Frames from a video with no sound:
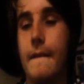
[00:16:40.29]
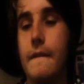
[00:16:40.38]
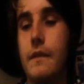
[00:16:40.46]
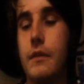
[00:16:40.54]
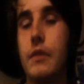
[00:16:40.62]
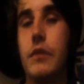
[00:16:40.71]

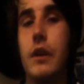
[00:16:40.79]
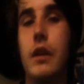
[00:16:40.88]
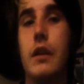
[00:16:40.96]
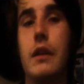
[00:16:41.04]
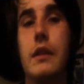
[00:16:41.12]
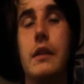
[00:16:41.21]
with
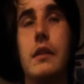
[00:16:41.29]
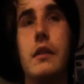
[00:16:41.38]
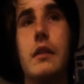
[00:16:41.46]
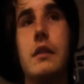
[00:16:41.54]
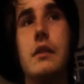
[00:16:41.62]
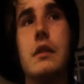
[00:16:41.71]
Harley
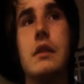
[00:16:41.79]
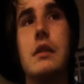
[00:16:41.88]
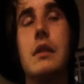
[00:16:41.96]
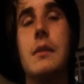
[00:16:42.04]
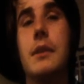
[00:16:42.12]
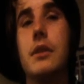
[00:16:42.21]
is easily
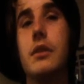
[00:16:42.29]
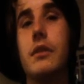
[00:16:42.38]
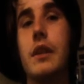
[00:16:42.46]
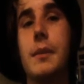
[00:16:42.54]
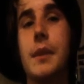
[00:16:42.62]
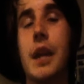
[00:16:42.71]
the most
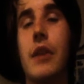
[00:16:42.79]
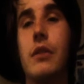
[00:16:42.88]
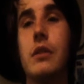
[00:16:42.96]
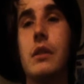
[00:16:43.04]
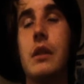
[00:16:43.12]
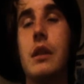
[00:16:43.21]
developed
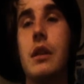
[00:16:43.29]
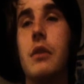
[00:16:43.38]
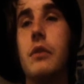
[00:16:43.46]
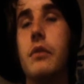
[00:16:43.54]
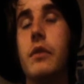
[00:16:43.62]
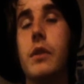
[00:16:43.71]
characters in the
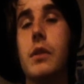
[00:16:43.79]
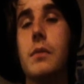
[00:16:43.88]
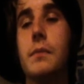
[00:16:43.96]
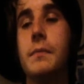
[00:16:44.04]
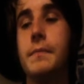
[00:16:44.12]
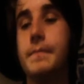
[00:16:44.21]
whole
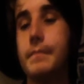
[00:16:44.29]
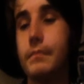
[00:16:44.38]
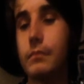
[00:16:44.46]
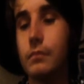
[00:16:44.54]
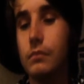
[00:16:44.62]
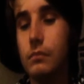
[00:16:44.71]
film.
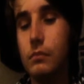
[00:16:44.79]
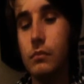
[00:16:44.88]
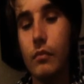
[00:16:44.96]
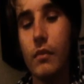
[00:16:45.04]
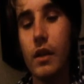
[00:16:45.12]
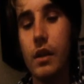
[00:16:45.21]

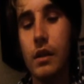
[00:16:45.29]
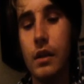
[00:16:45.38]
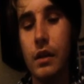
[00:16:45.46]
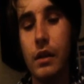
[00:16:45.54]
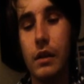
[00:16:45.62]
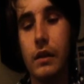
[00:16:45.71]

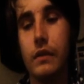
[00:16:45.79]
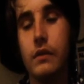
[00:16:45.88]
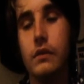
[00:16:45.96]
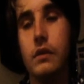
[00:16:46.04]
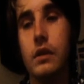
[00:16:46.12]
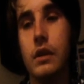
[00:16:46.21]
And
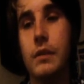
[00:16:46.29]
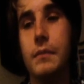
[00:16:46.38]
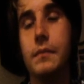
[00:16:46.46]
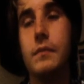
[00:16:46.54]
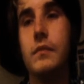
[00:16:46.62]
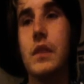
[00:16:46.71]

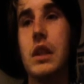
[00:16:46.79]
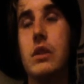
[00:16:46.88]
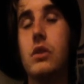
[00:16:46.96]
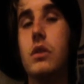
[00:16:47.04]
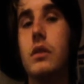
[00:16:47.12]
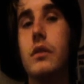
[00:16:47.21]
they
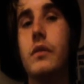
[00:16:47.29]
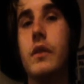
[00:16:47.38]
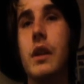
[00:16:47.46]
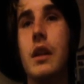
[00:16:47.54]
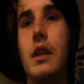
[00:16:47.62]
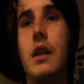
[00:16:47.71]
sort
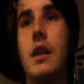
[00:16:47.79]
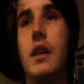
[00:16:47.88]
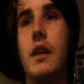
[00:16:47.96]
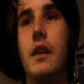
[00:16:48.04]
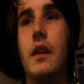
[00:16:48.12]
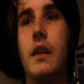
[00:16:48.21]

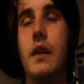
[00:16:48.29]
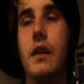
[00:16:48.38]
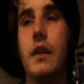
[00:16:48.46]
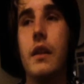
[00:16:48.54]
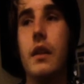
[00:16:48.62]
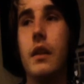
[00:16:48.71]

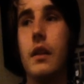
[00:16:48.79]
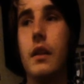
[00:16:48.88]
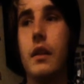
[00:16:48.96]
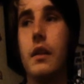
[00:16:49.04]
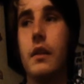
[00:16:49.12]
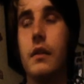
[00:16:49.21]

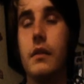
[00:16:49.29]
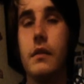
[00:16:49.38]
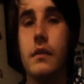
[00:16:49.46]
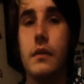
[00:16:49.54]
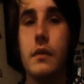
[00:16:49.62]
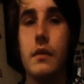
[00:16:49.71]
of
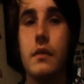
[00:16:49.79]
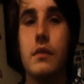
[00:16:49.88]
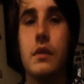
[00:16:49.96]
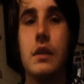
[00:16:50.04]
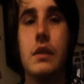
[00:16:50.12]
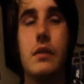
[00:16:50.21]

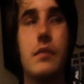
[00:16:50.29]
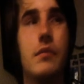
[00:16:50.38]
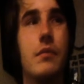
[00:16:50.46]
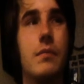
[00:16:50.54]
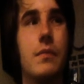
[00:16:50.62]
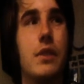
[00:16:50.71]
it's
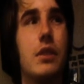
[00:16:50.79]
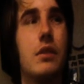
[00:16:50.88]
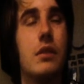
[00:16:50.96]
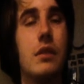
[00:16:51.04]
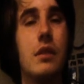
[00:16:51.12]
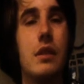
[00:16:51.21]
just
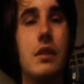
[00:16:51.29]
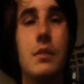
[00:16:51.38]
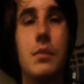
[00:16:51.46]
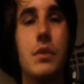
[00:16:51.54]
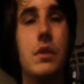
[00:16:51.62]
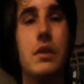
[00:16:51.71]

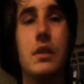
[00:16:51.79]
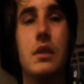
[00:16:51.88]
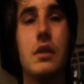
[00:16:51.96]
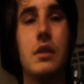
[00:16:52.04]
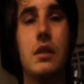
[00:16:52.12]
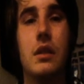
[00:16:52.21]

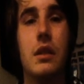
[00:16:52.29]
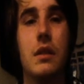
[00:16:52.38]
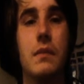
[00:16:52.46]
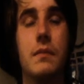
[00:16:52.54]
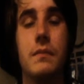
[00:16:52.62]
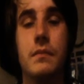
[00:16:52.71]
disappointing.
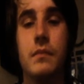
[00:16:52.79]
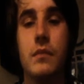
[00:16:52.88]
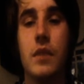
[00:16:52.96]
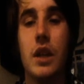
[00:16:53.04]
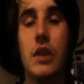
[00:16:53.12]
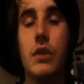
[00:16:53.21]

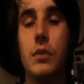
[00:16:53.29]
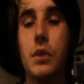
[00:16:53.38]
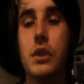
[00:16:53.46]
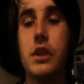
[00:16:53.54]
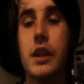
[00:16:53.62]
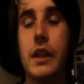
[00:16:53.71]
I would
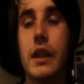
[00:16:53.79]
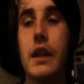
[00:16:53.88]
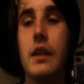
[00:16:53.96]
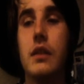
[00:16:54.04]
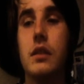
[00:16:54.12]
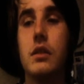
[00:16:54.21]
watch it
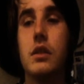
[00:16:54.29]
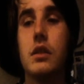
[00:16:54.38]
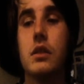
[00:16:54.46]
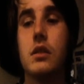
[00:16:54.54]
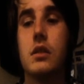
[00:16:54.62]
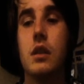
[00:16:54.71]
again
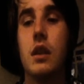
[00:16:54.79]
just